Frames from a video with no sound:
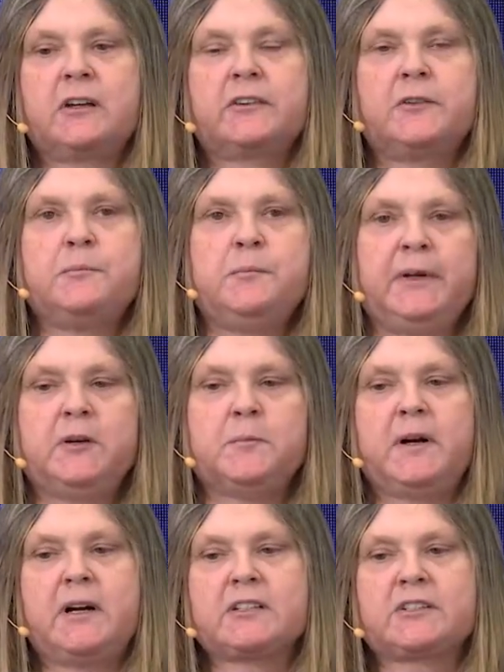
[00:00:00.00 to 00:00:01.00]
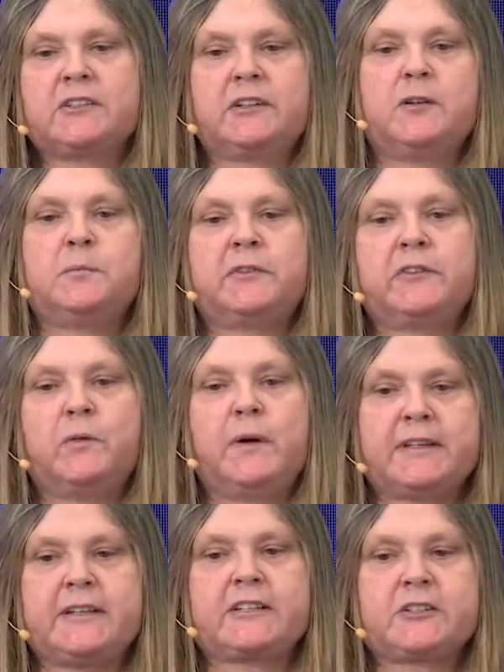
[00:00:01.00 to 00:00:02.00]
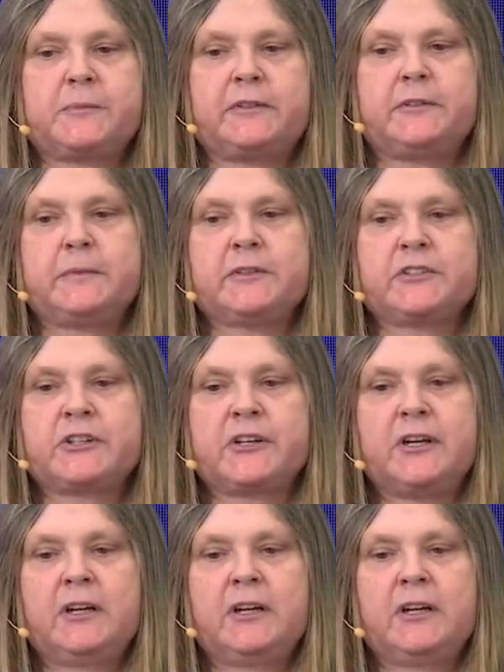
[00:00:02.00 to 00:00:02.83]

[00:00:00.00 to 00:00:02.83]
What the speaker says: that minimize the number of wet experiments